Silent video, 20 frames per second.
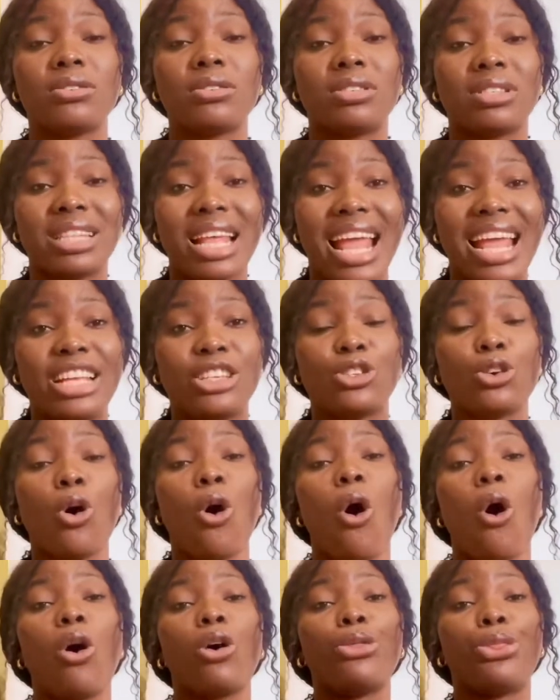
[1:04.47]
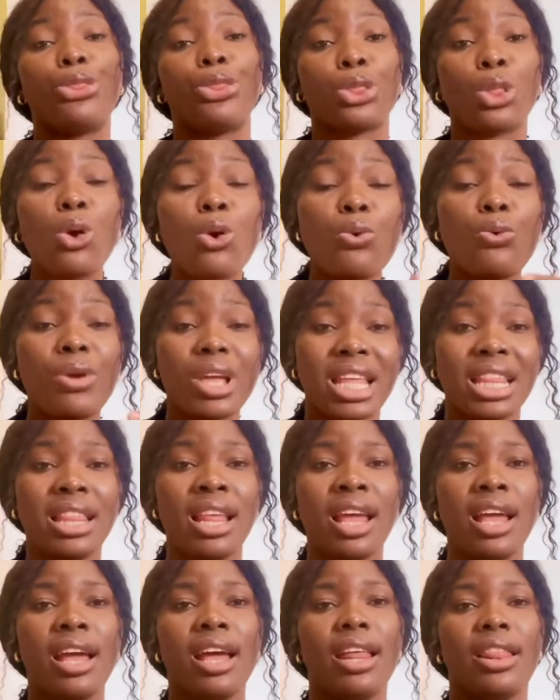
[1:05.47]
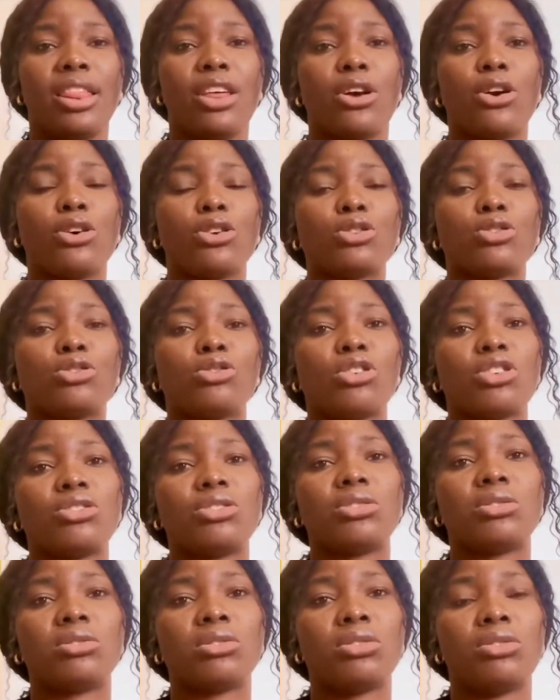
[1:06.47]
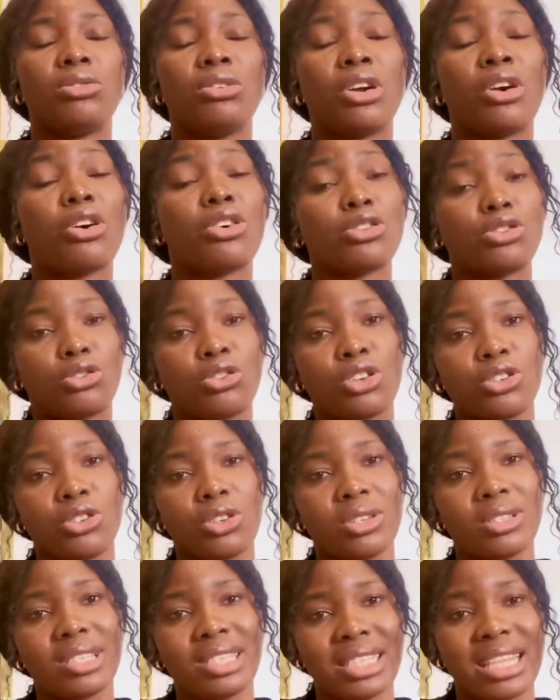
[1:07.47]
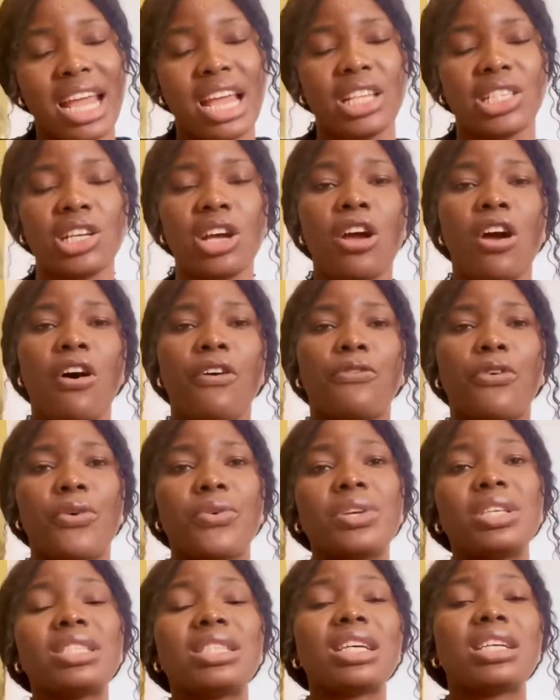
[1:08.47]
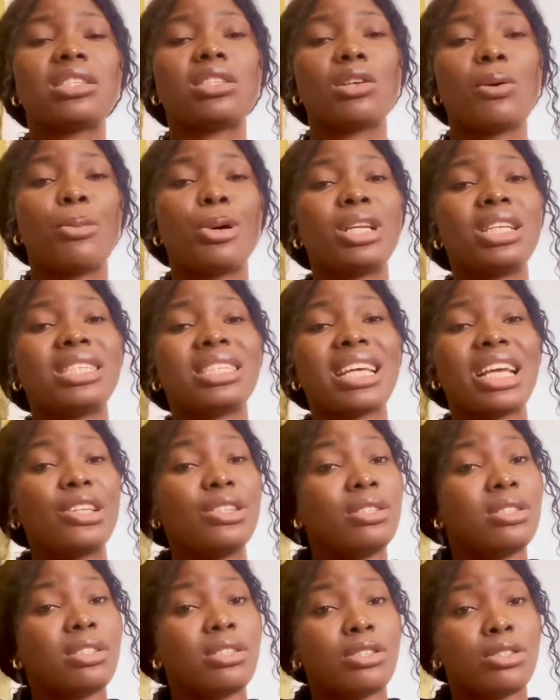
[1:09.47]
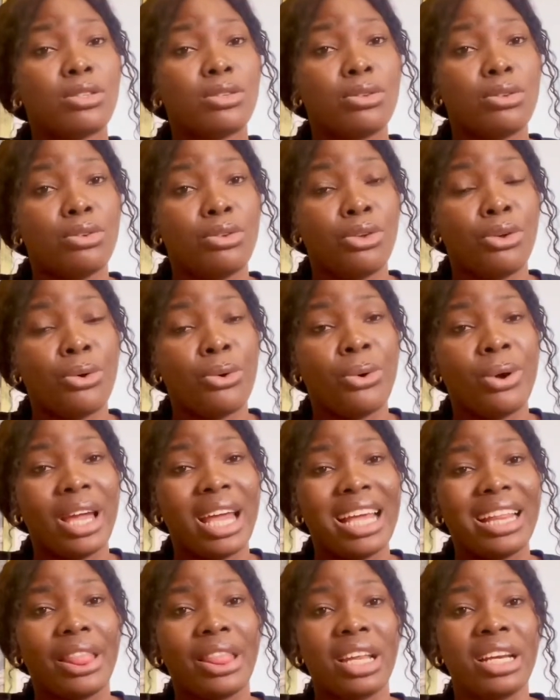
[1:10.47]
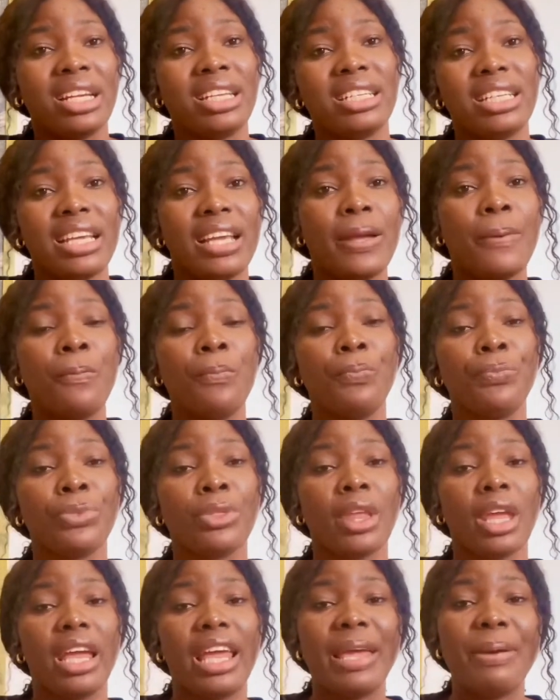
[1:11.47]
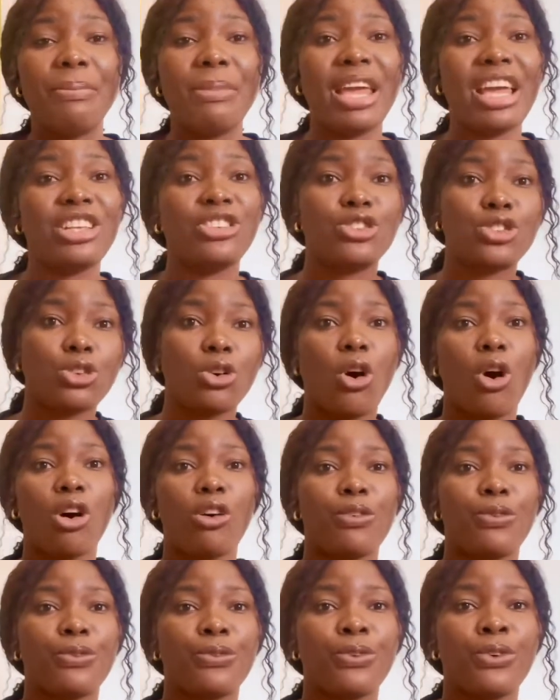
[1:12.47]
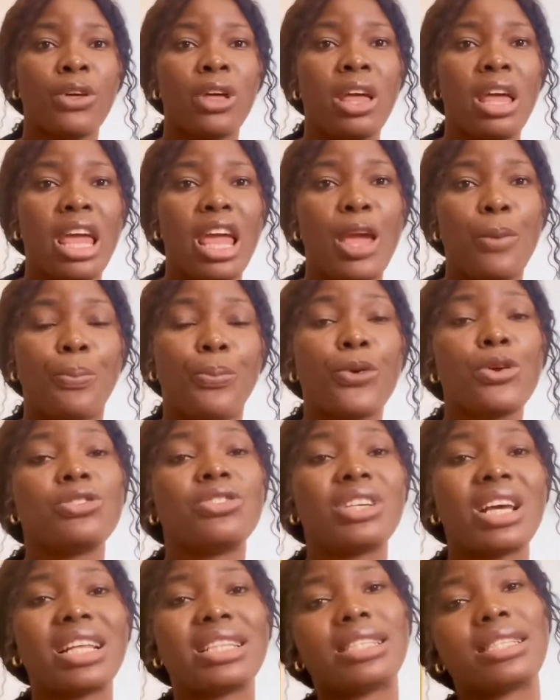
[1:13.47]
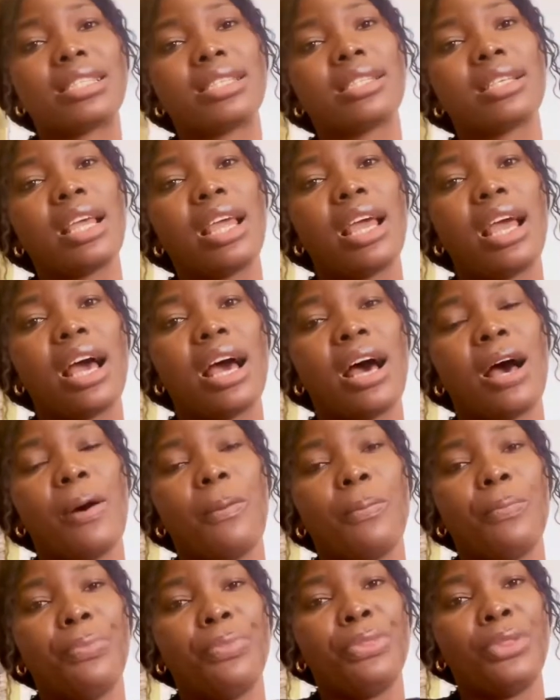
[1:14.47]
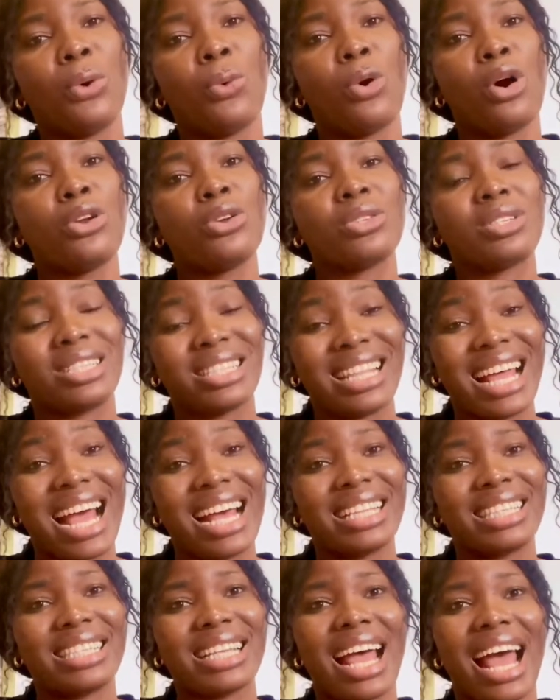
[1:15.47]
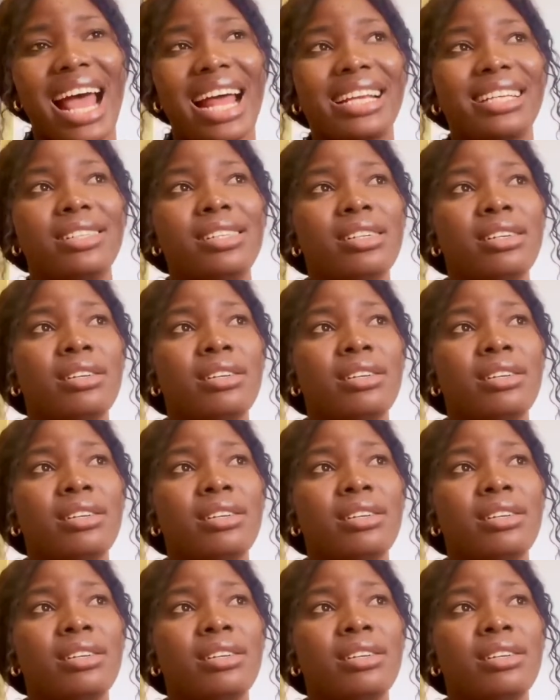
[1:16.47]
stage or during the construction the construction stage for instance somebody sends you a 3d image of a project um, they want to start and